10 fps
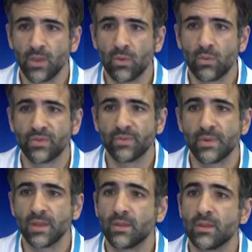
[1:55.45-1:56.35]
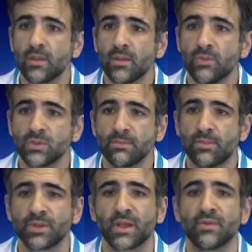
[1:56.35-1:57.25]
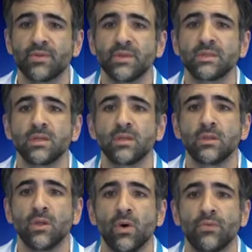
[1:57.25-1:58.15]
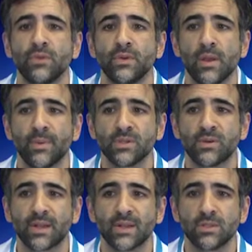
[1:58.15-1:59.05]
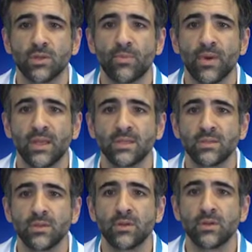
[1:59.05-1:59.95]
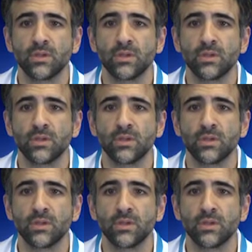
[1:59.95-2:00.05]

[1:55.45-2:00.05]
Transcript: One of the most important characteristics of the hepatocellular carcinoma is the